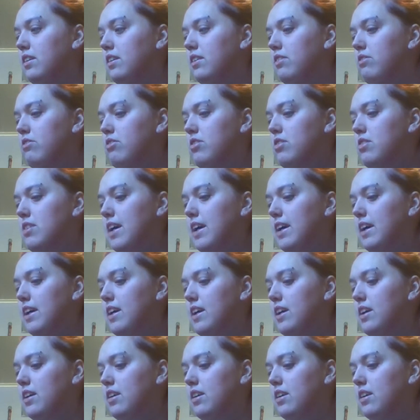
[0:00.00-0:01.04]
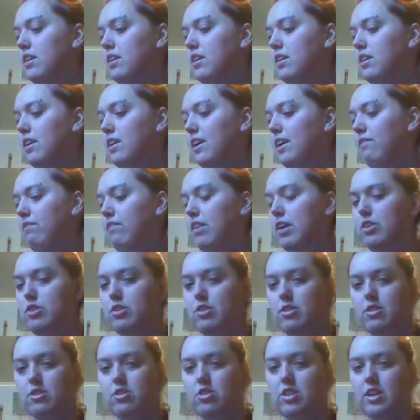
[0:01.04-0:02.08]
second, and my
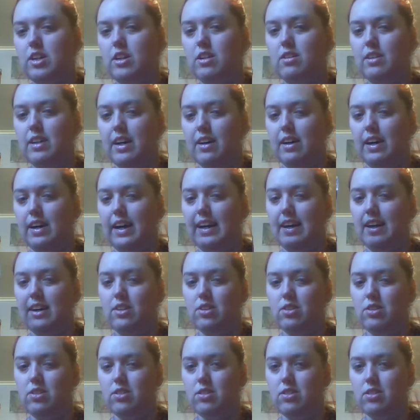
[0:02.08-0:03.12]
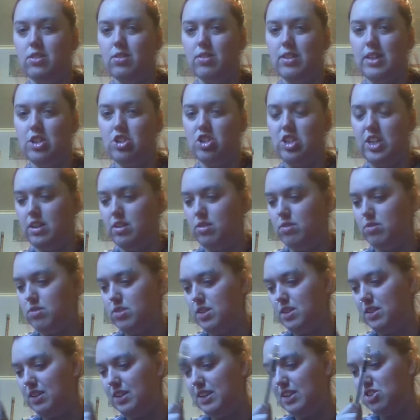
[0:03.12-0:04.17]
third channel. Yeah, I had three channels.
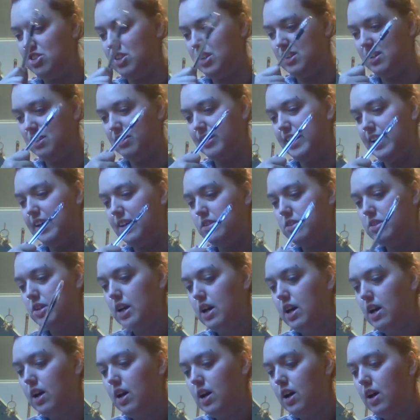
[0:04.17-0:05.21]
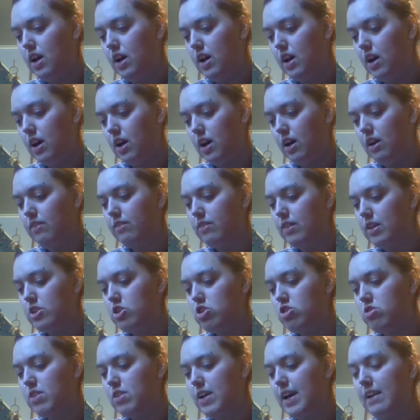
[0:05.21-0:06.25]
I'll let you know, guys. I'm going to
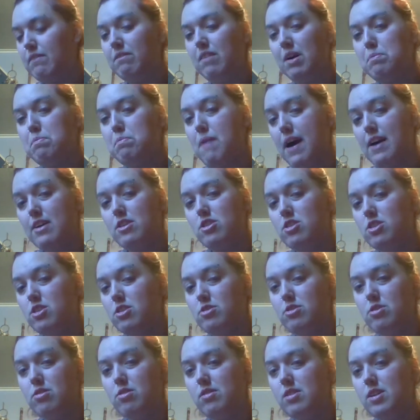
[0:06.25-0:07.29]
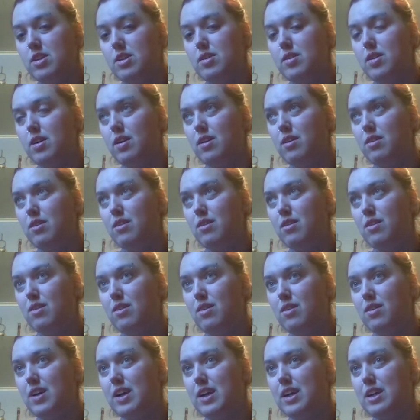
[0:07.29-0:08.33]
try my best to do it
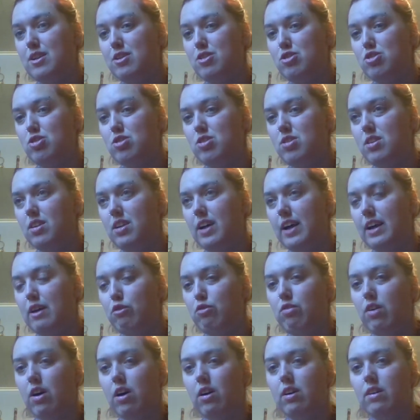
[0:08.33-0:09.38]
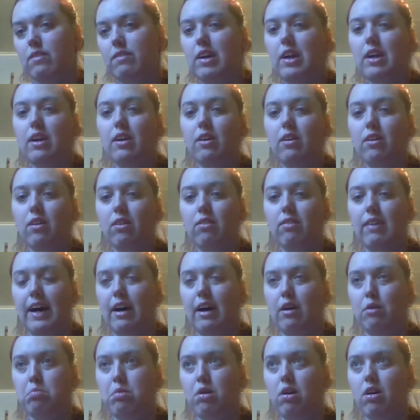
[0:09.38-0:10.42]
like follow me
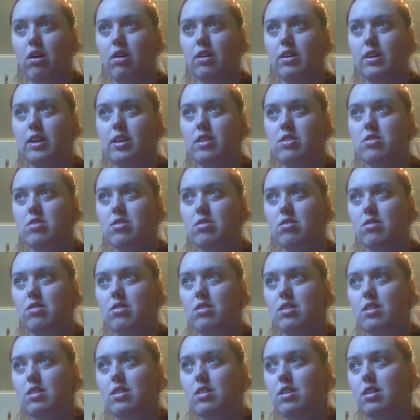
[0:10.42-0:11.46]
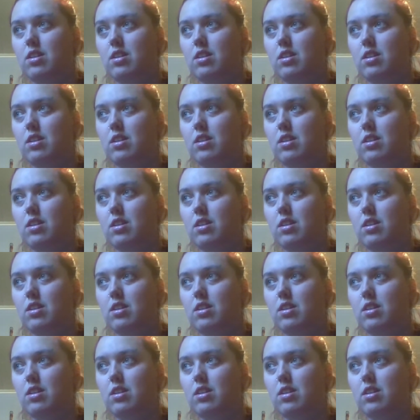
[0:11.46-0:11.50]
around parks or